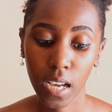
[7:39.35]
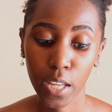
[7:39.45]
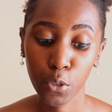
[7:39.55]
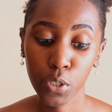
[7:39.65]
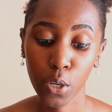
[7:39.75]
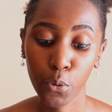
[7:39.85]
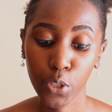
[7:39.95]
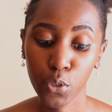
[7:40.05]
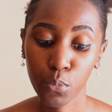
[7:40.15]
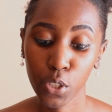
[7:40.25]
and those are
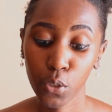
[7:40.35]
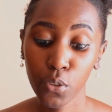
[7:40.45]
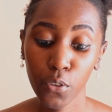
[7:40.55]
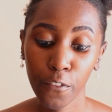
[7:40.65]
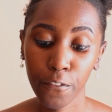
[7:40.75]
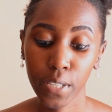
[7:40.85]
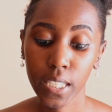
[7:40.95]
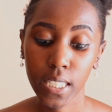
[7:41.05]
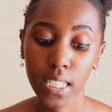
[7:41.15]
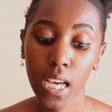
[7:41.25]
going to be your
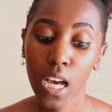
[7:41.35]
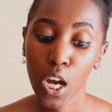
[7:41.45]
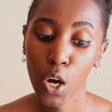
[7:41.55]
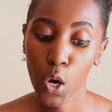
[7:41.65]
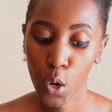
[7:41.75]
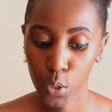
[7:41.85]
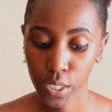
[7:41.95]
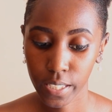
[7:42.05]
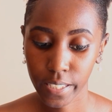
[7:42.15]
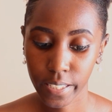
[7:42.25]
fixed
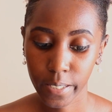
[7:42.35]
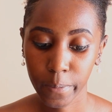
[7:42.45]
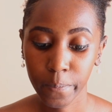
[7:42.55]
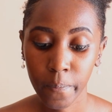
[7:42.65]
costs.